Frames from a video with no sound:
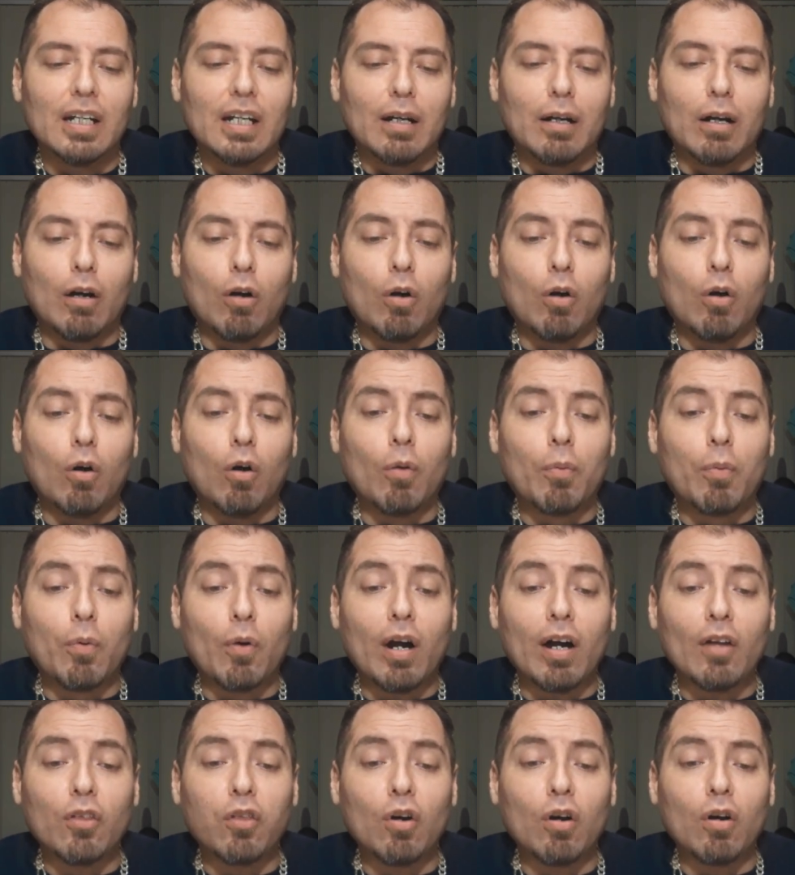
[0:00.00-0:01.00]

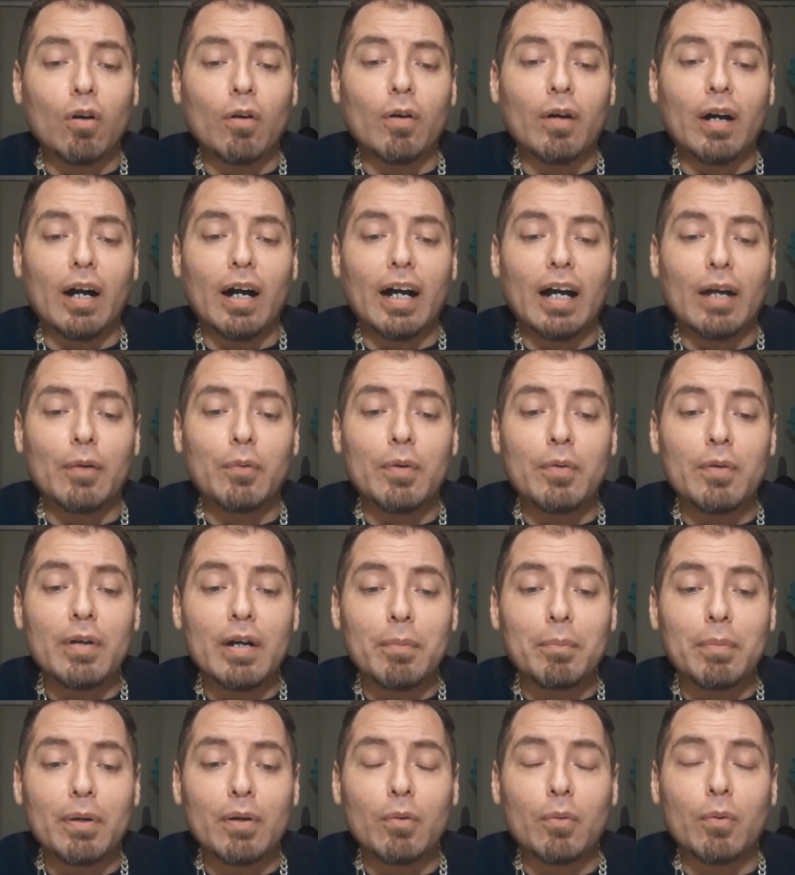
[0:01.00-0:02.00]
Overall, though, I
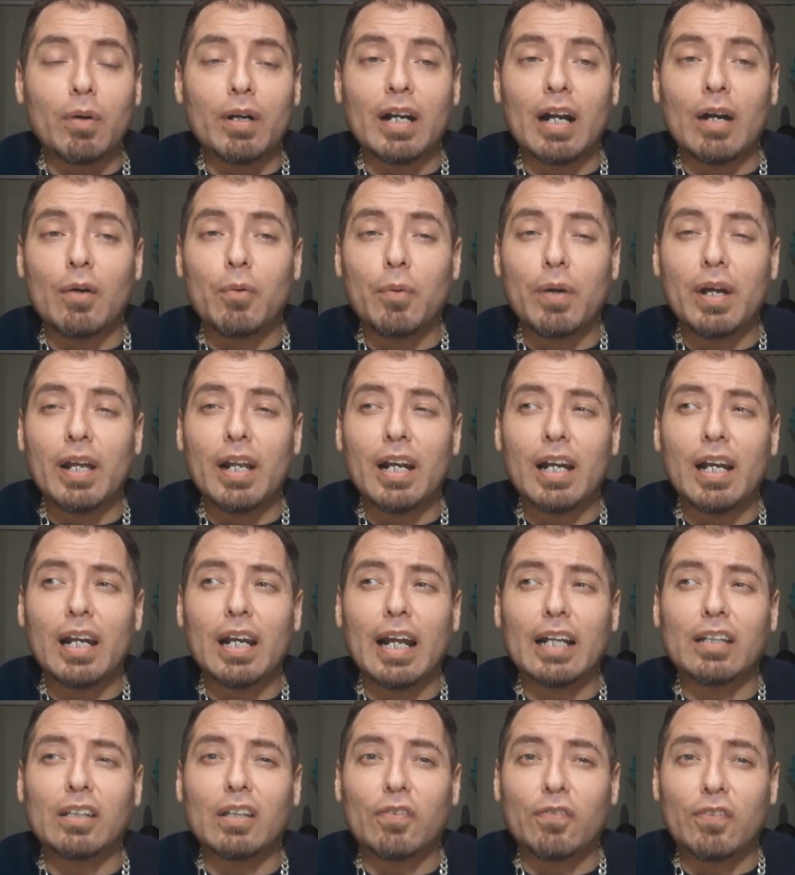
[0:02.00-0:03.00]
remember when I read
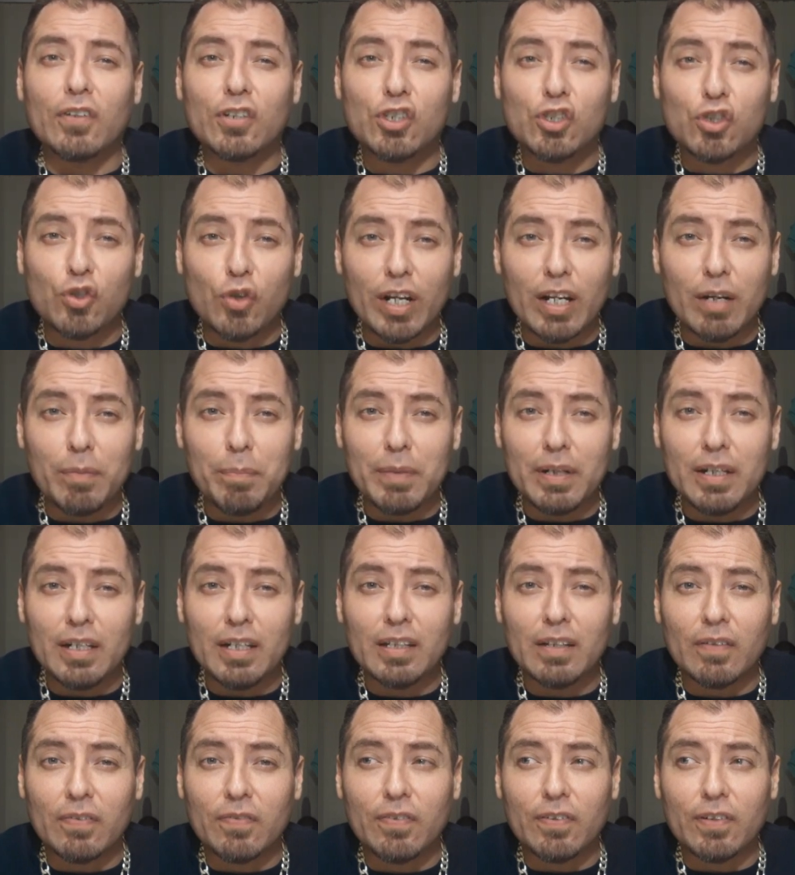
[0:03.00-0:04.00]
like the first trade,
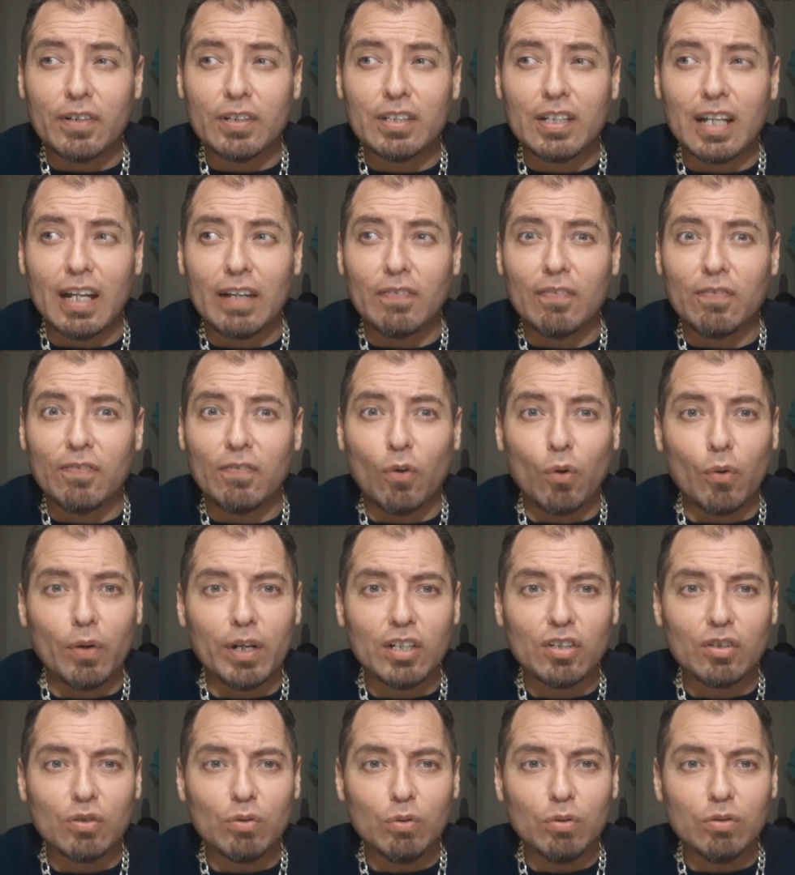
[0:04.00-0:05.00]
meaning the first like 4
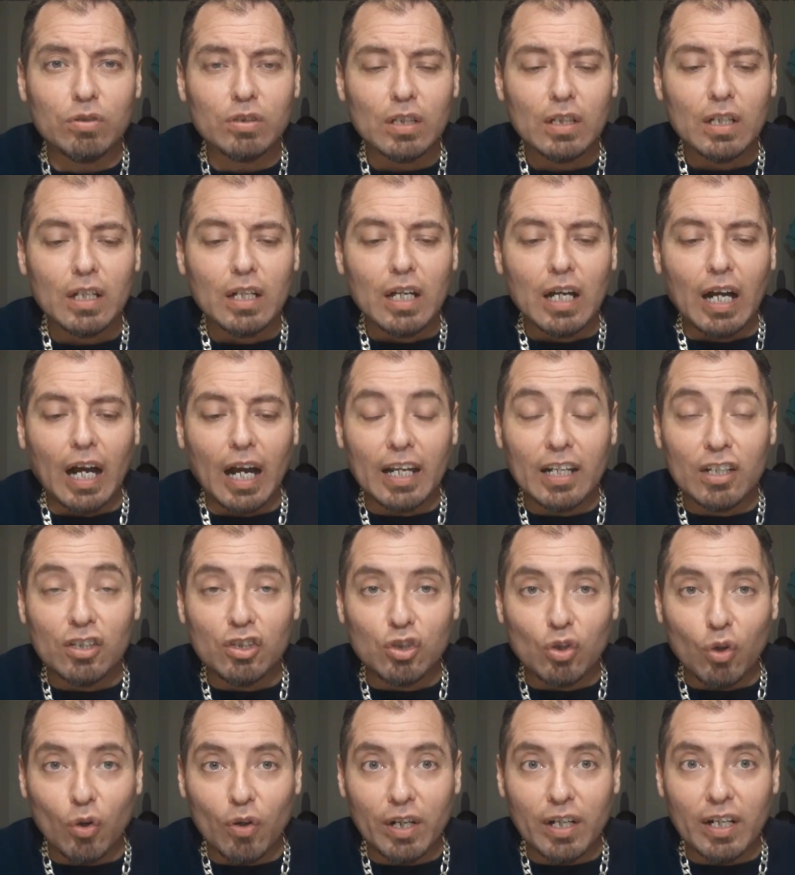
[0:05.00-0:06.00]
issues, I
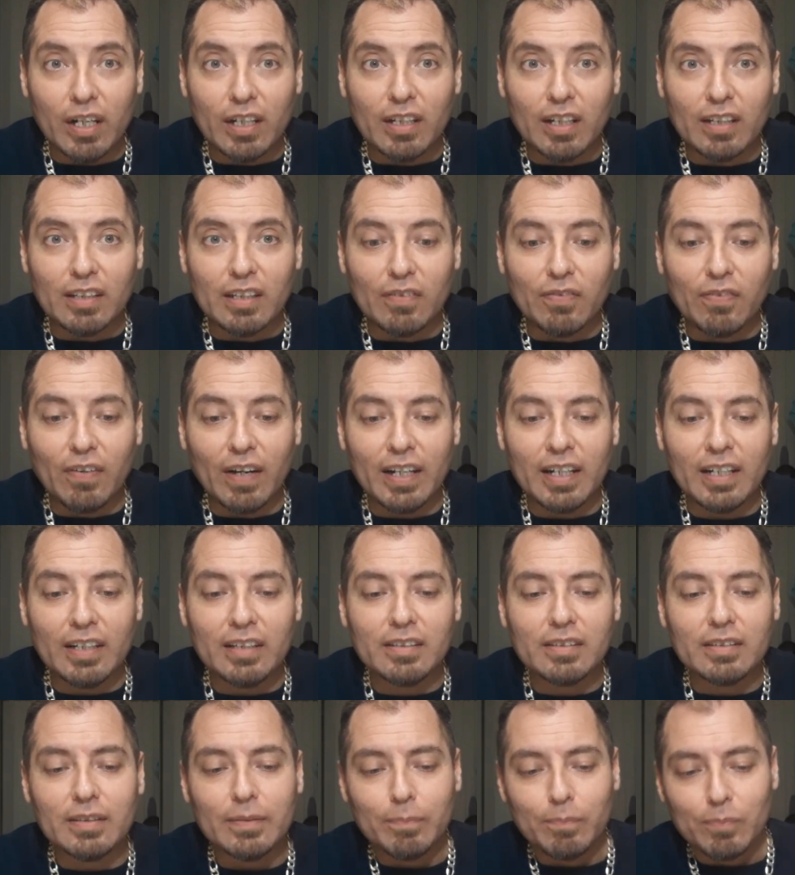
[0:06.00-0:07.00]
enjoyed it, the
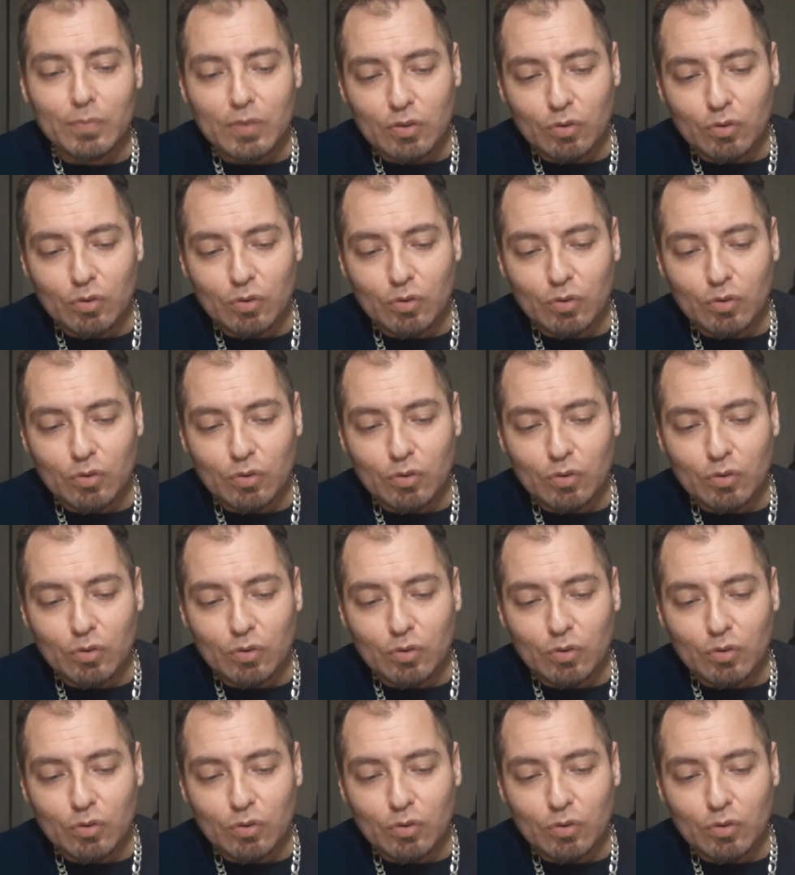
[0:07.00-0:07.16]
Defiance.